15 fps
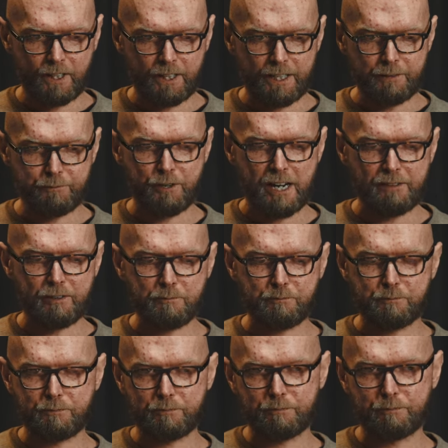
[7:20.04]
if you have a
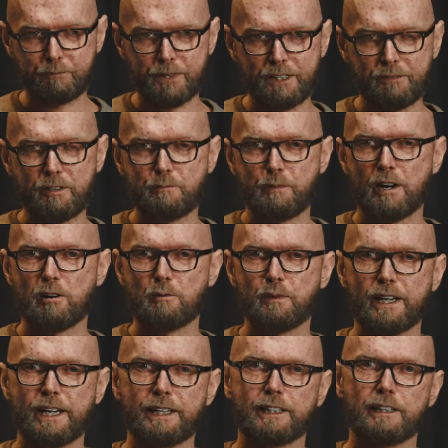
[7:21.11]
PV power
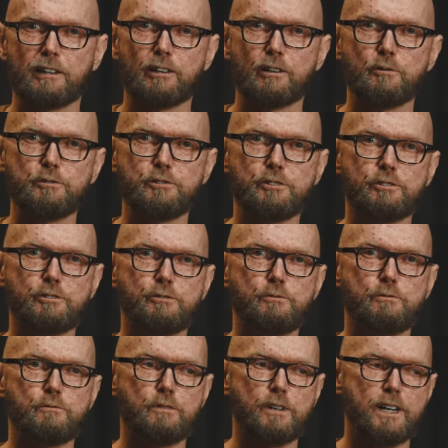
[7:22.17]
plant close
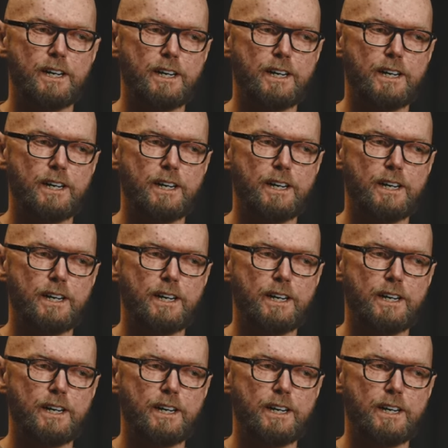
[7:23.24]
to,